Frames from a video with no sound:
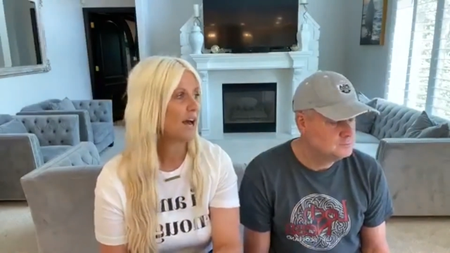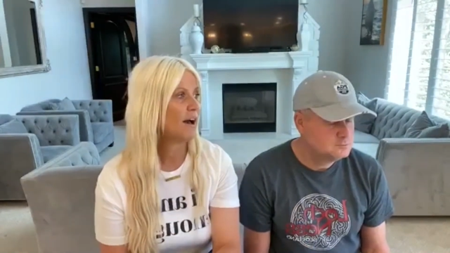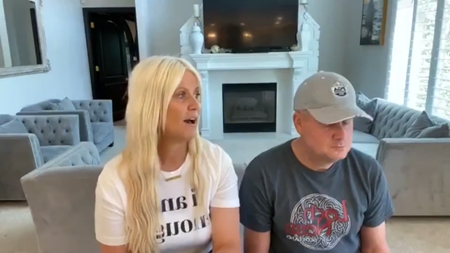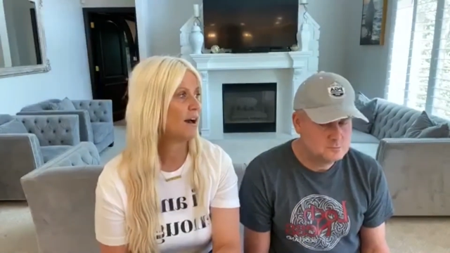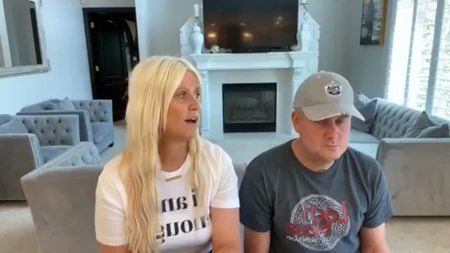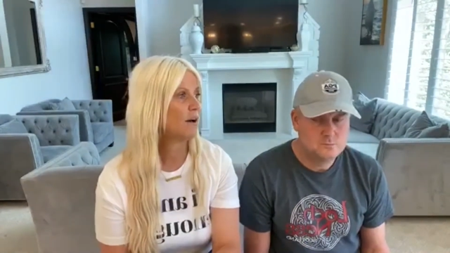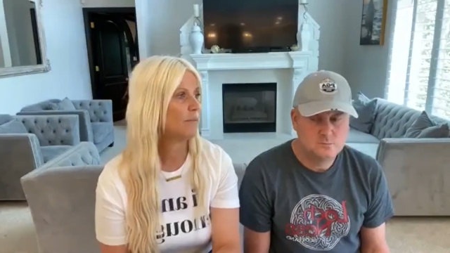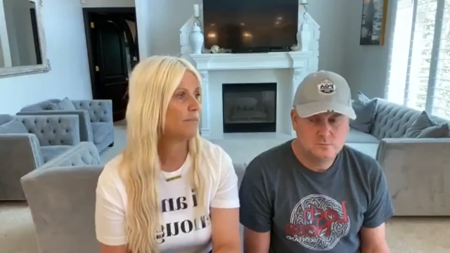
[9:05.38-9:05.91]

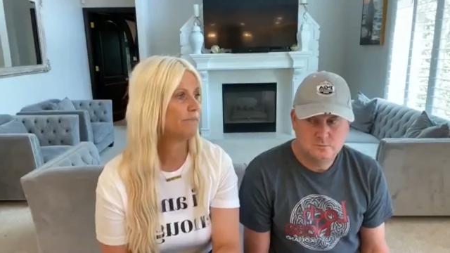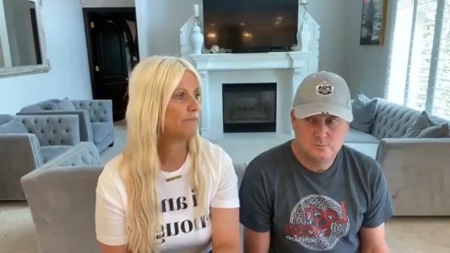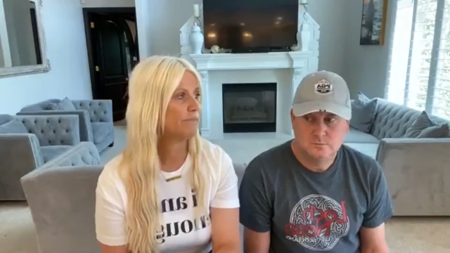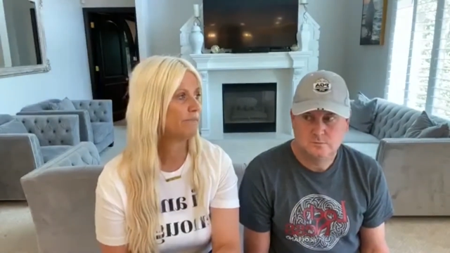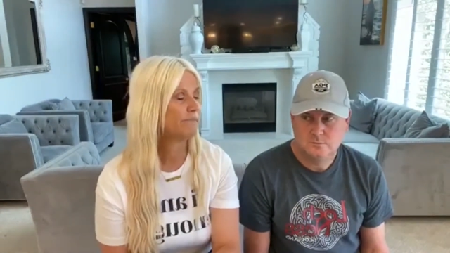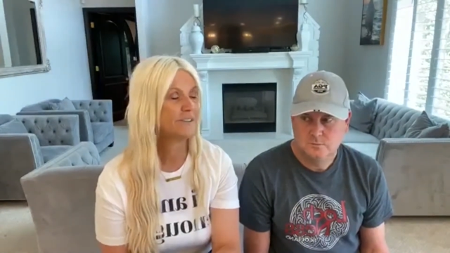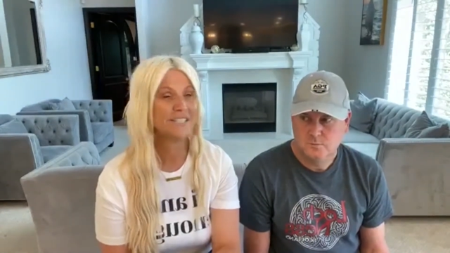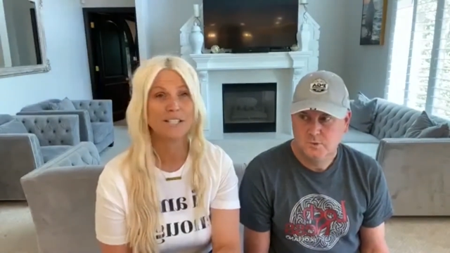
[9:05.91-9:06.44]

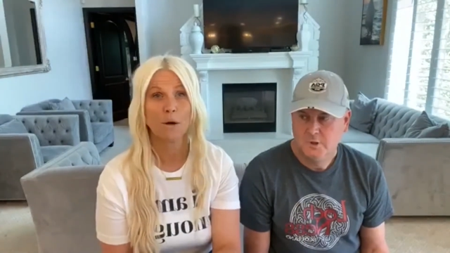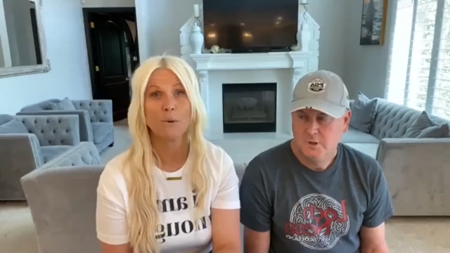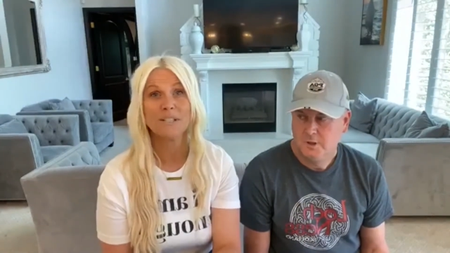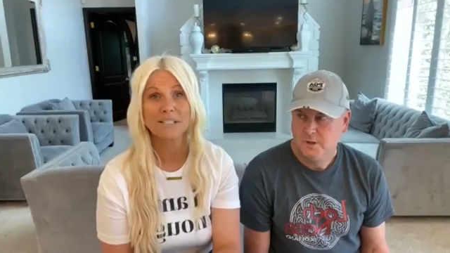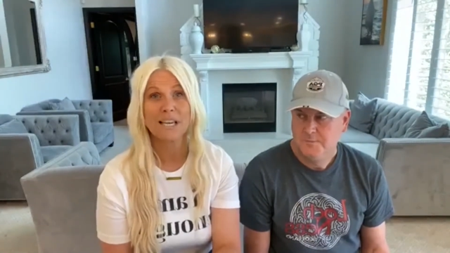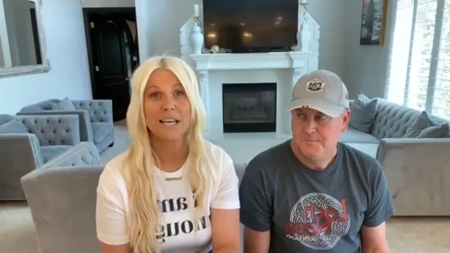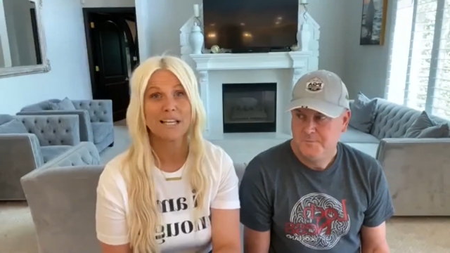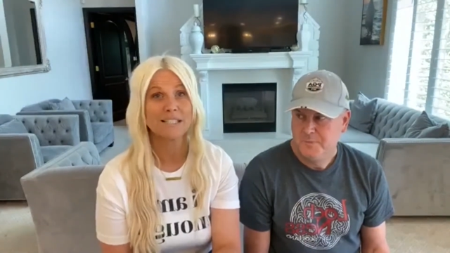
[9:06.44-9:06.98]
Speaker 1: so
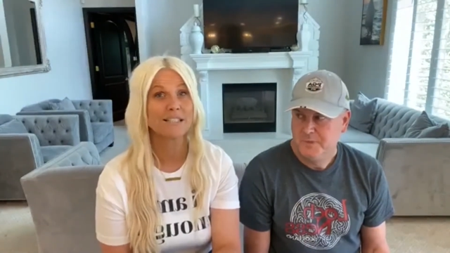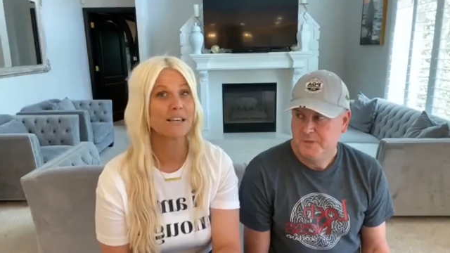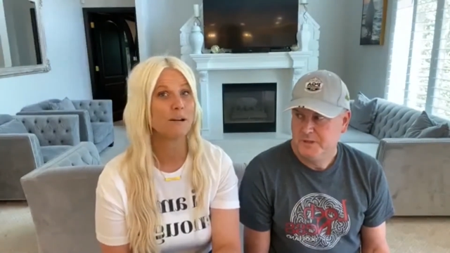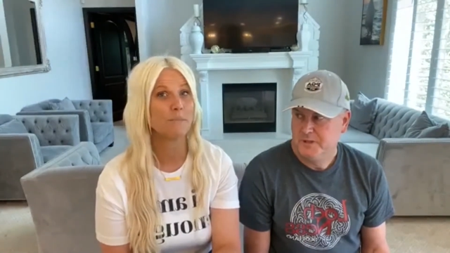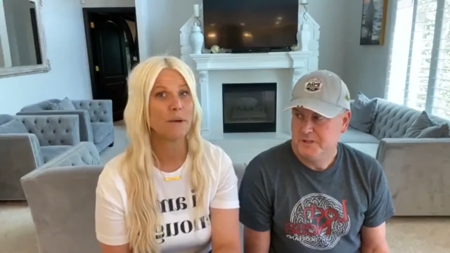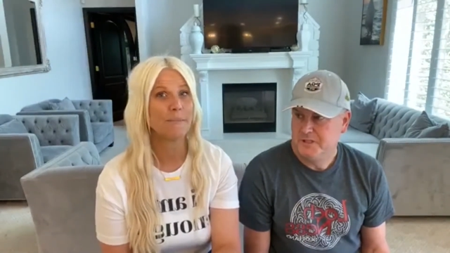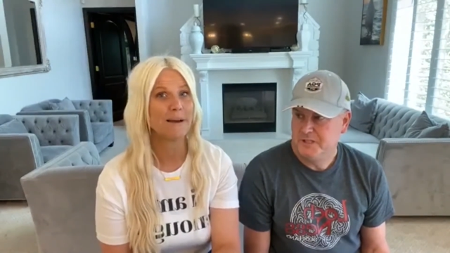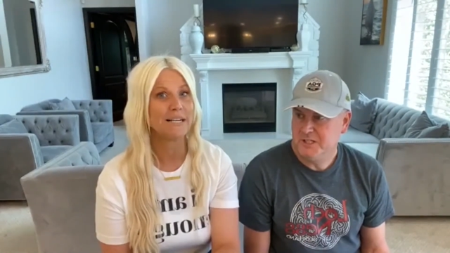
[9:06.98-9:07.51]
it's going to
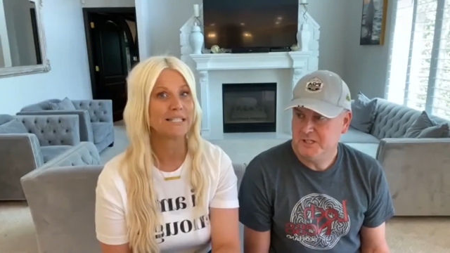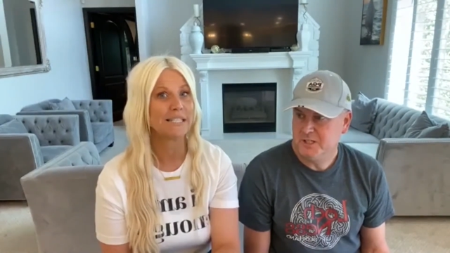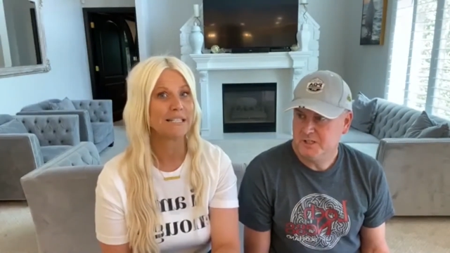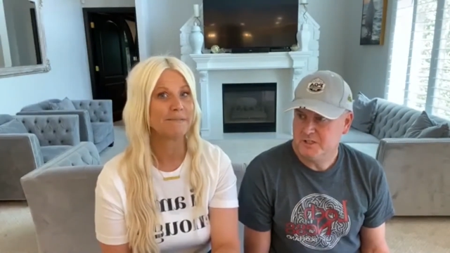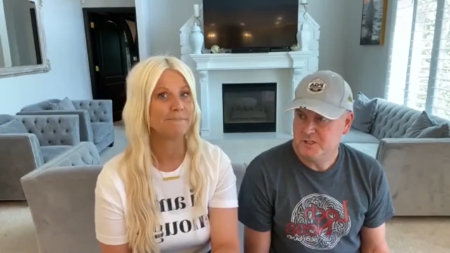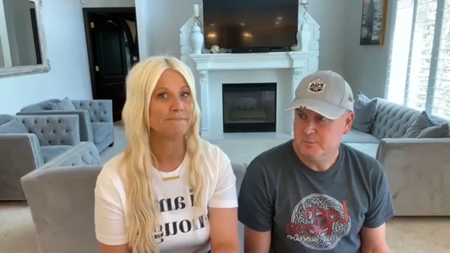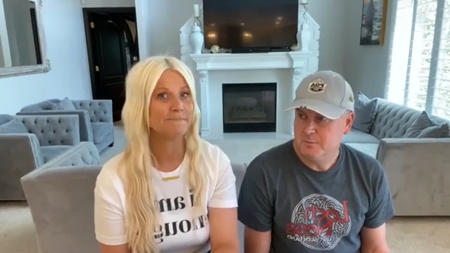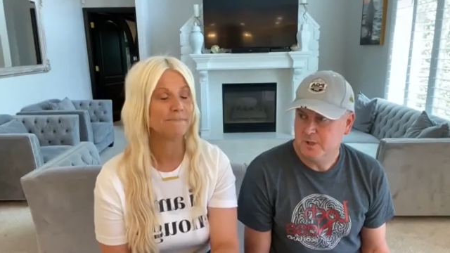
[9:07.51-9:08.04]
be amazing.
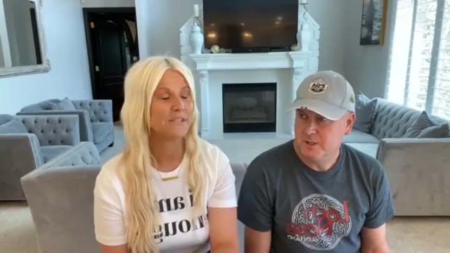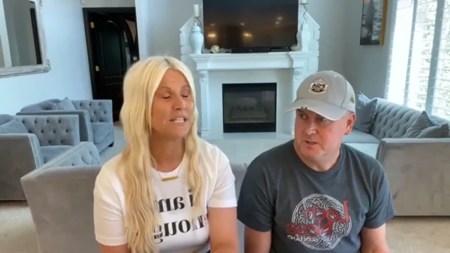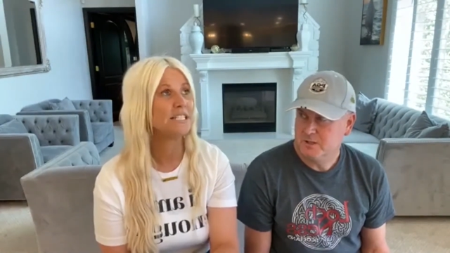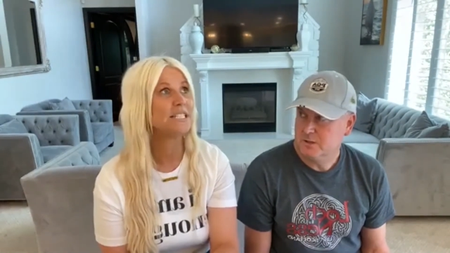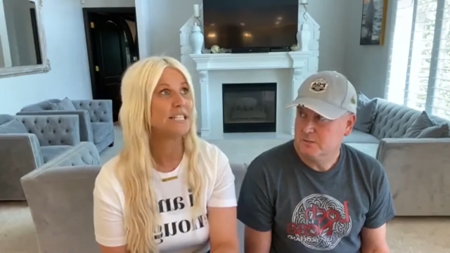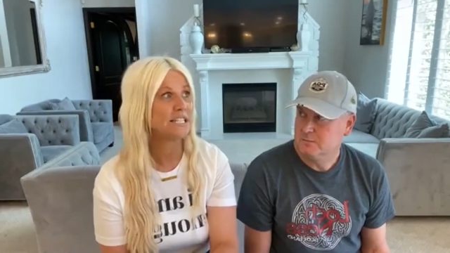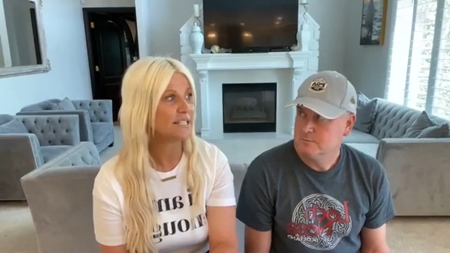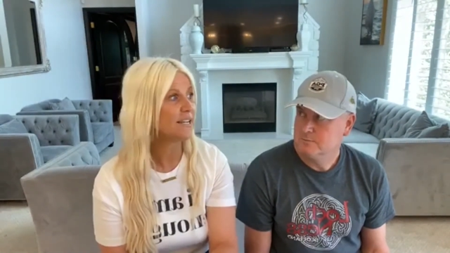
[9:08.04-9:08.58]
Details the
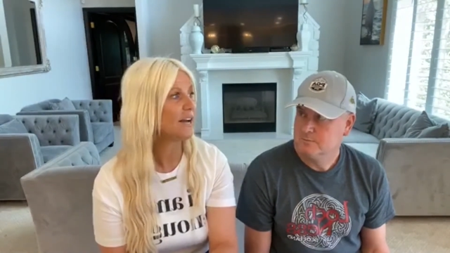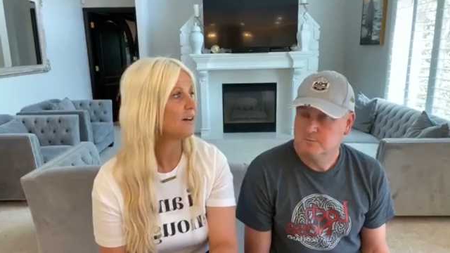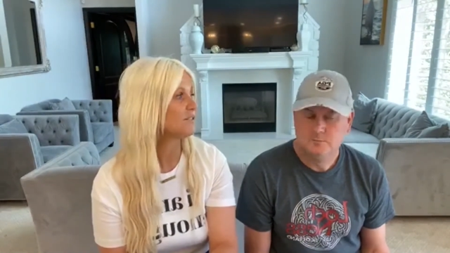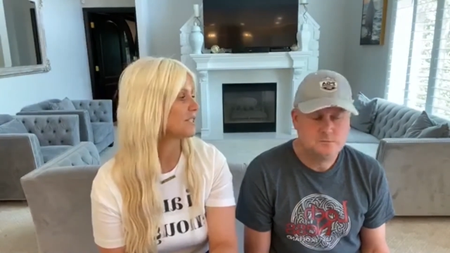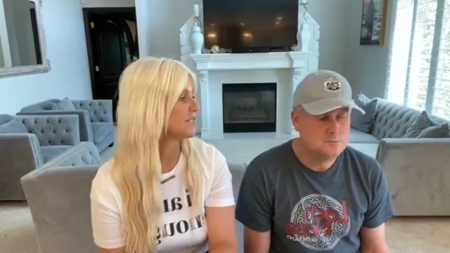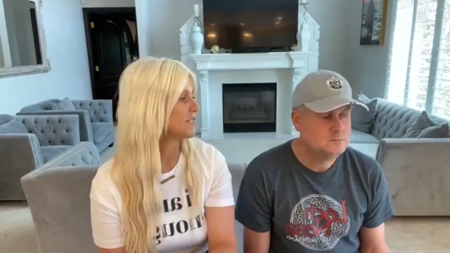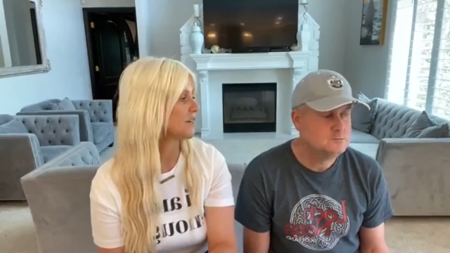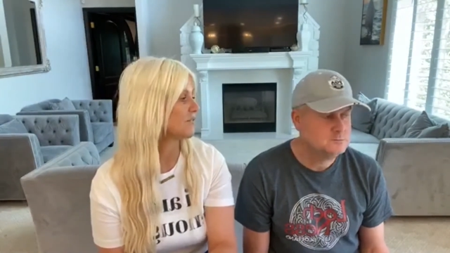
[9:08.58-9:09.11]
details
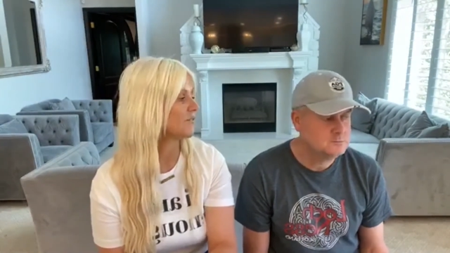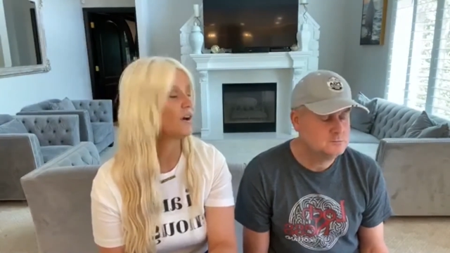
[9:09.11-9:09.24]
and stuff.